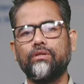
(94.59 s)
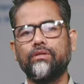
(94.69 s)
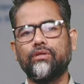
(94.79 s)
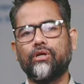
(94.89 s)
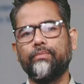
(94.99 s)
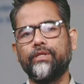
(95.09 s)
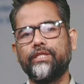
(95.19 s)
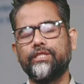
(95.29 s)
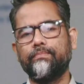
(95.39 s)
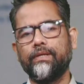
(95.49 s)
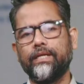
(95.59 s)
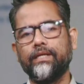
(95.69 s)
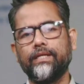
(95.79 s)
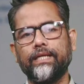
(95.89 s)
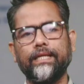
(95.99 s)
communities play
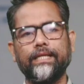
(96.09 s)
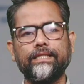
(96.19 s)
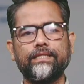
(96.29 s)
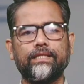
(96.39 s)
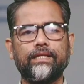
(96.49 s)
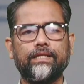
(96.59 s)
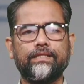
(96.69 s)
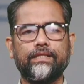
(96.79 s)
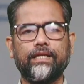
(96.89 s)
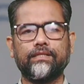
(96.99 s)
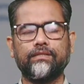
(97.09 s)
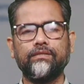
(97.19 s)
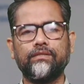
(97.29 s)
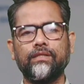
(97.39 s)
in disaster risk reductions,